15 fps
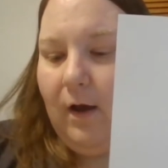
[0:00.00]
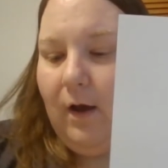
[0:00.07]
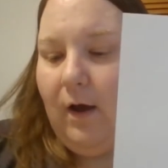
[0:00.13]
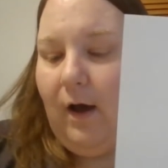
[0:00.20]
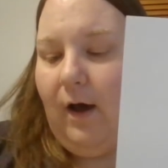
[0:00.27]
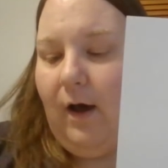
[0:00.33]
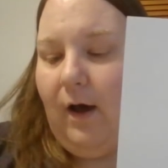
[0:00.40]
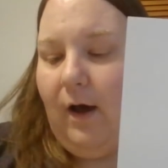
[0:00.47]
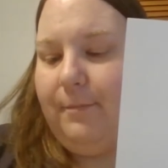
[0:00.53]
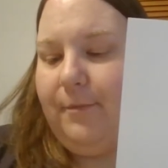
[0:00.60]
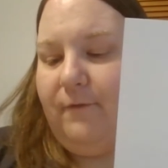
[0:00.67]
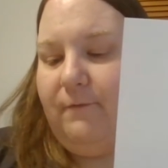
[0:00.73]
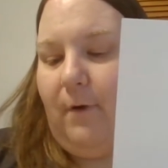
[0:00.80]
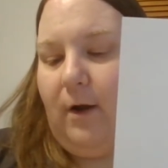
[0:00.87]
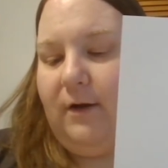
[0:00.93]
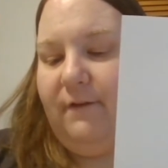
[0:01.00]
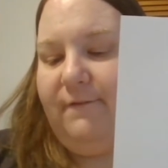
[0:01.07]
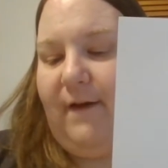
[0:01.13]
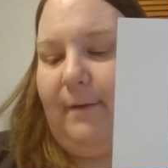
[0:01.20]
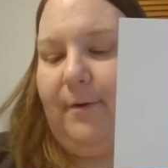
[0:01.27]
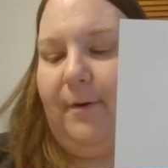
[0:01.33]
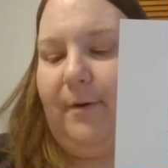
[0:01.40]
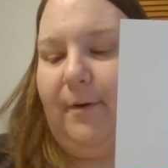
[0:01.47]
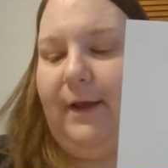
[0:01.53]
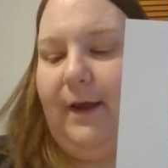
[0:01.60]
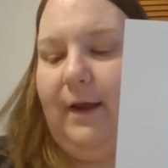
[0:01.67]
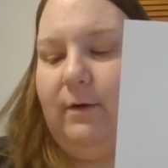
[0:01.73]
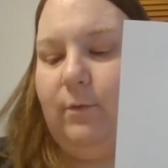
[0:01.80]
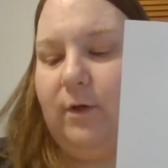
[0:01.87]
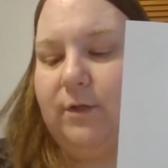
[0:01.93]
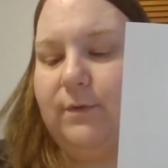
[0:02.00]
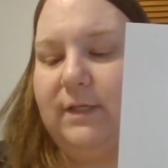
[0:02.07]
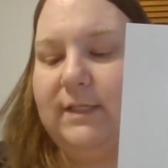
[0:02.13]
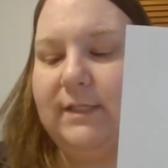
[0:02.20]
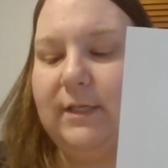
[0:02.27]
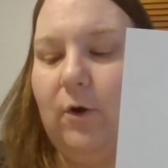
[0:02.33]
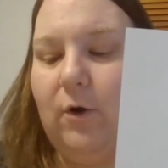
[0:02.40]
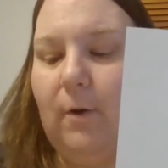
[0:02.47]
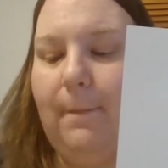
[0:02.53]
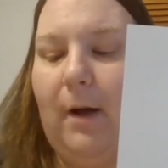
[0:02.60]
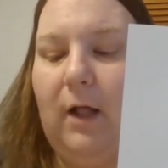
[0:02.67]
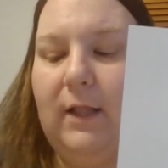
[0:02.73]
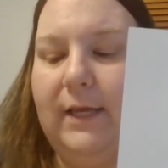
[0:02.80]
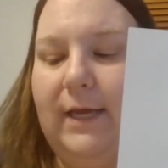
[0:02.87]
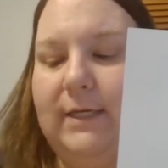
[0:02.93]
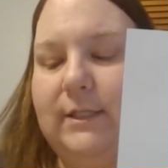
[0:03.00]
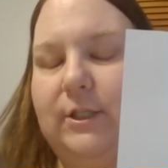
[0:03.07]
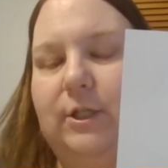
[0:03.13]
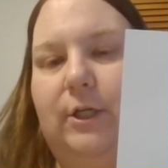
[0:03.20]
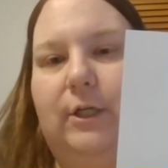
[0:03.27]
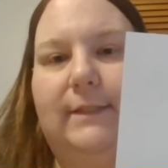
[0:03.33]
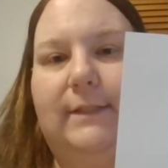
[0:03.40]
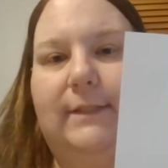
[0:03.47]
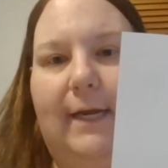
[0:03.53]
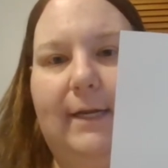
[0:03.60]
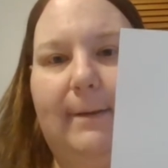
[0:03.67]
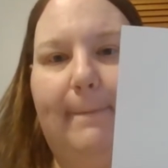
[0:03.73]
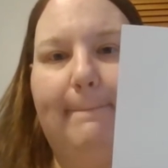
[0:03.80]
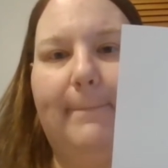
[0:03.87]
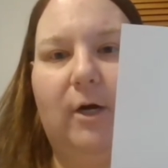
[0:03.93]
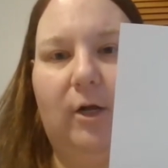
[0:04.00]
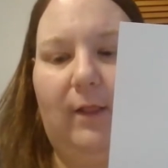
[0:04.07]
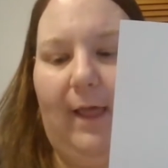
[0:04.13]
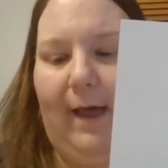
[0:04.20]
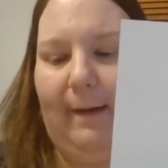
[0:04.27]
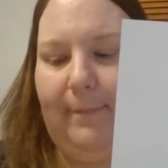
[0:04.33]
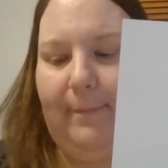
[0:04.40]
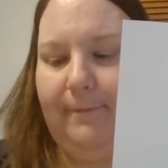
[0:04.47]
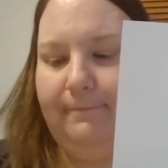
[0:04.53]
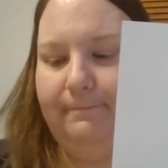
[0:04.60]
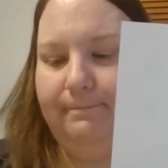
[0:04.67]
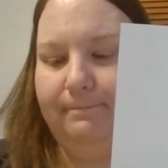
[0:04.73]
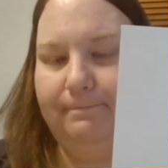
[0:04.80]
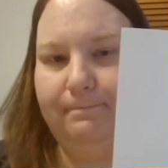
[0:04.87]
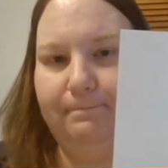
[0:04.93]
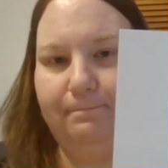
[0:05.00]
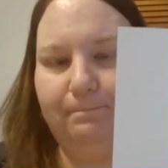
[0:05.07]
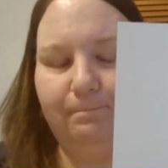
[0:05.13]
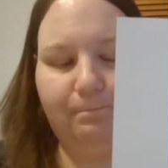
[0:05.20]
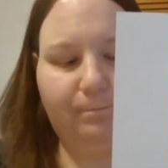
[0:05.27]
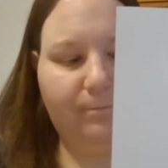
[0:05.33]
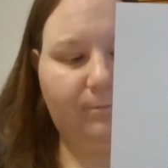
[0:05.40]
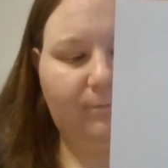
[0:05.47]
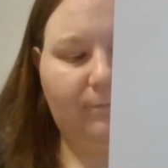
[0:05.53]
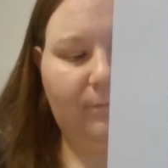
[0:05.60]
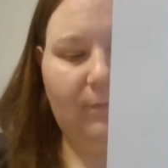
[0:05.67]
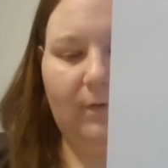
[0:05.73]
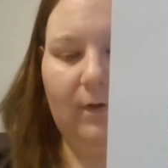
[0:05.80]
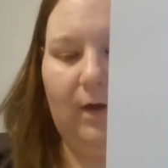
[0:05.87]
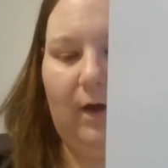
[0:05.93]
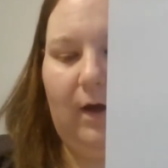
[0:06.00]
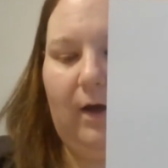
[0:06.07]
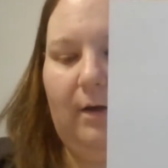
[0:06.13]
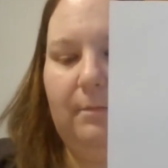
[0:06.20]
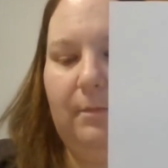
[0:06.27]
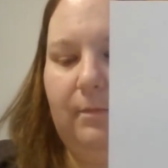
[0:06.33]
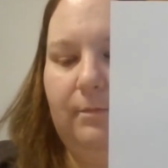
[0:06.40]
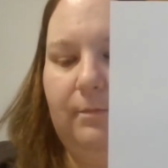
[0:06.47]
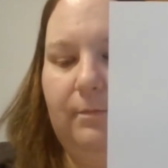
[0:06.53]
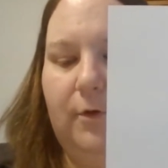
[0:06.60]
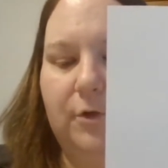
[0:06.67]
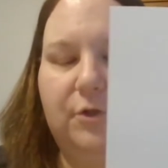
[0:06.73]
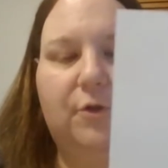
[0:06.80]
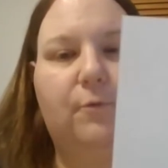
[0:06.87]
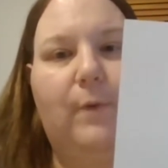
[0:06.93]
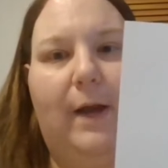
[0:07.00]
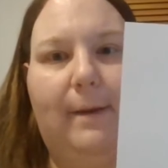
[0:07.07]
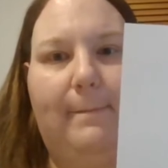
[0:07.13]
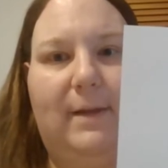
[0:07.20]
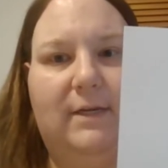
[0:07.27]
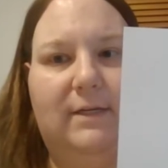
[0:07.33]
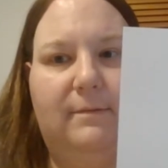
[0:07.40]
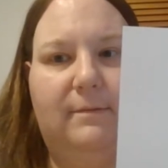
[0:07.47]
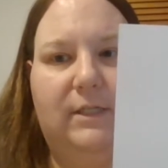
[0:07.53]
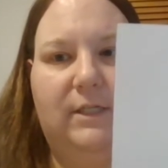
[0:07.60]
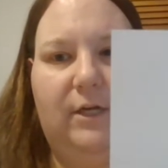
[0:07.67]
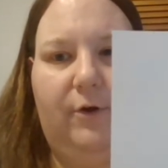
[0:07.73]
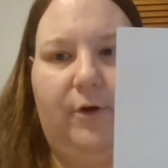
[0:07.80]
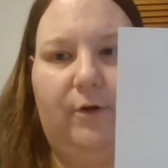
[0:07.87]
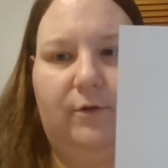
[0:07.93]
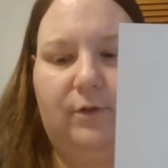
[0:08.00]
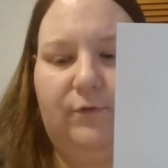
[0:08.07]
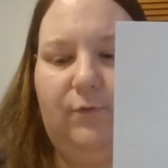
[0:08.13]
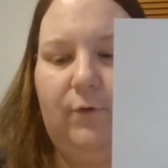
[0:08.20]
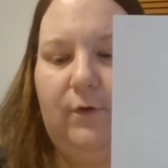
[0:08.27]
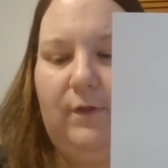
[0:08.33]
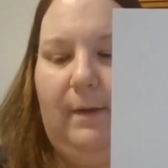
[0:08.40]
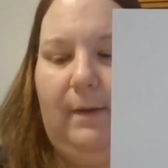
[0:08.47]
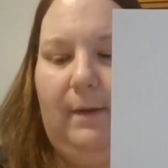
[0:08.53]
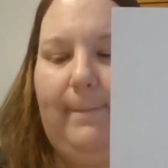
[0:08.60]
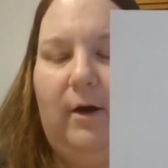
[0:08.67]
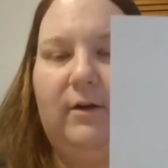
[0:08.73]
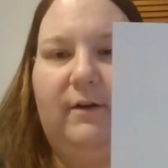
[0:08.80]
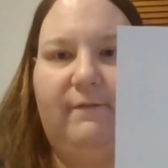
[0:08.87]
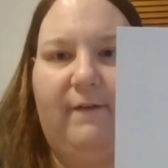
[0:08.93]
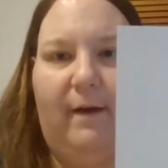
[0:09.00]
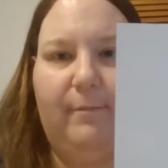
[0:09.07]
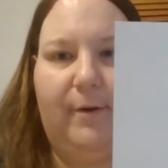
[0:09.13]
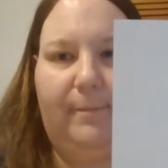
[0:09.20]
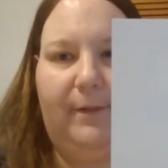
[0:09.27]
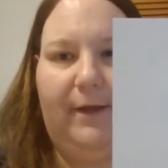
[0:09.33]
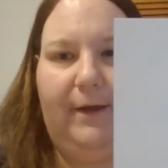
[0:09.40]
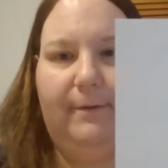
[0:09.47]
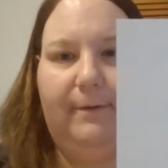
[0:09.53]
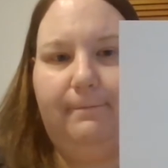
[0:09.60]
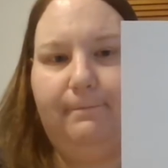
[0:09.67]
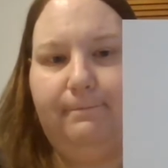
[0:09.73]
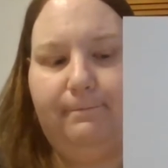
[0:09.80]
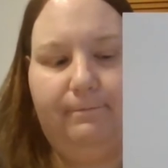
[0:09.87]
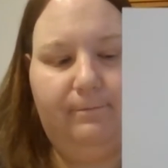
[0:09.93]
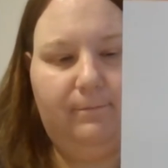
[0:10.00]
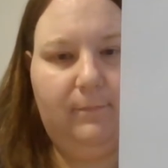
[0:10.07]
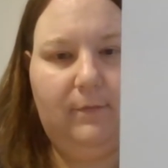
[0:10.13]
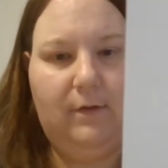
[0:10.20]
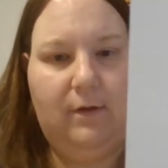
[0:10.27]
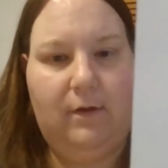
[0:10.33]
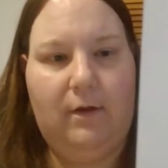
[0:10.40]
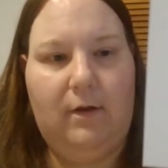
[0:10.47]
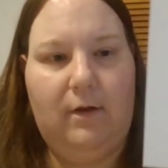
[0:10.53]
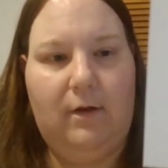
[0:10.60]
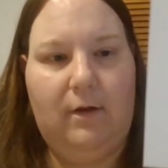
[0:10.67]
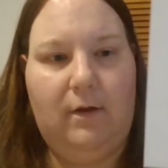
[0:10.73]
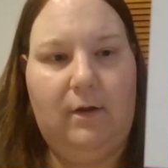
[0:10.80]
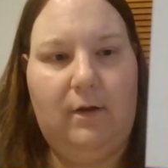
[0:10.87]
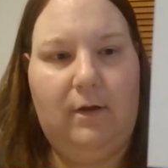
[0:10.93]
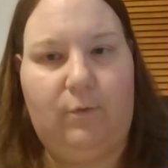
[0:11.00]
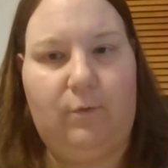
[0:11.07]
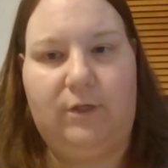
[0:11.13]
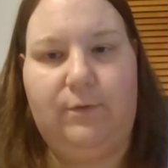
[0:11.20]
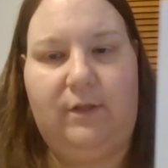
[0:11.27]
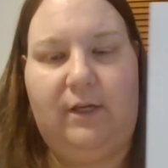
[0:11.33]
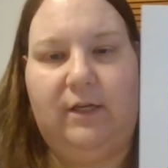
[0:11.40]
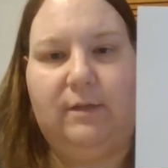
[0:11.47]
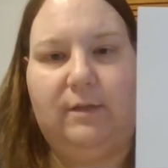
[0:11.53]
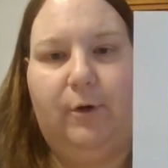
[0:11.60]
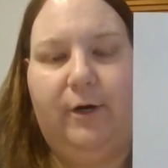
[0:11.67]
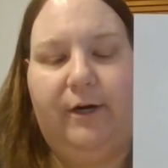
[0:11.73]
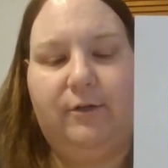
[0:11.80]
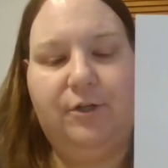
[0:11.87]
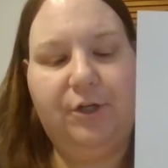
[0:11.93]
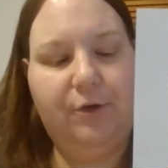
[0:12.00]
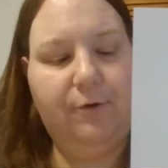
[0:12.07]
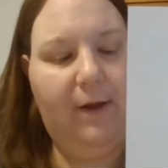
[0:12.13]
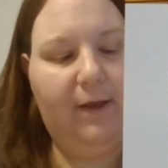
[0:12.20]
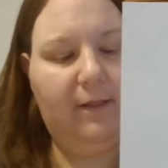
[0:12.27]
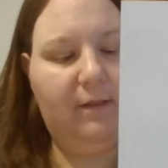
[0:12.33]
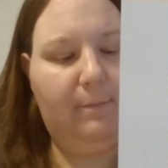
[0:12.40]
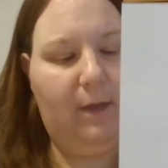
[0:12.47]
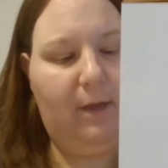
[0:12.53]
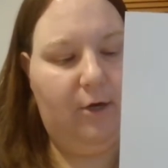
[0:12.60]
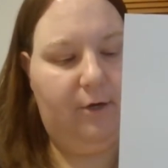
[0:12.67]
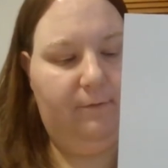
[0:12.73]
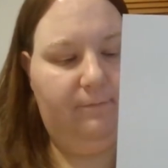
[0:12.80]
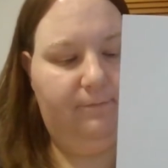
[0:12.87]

Your bonded fabric blade works with silk, polyester, denim, burlap. Those are the recommended materials for the bonded fabric blade. Again, works with the Explorer 2 and the Maker.